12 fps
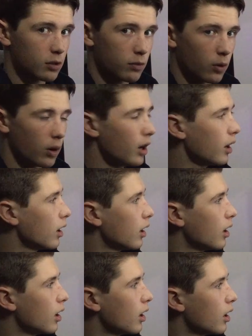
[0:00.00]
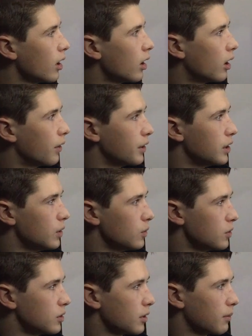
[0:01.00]
for it on the
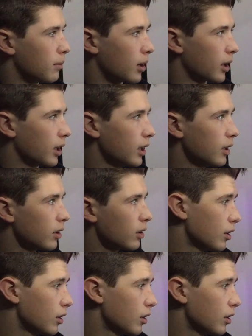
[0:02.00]
used market.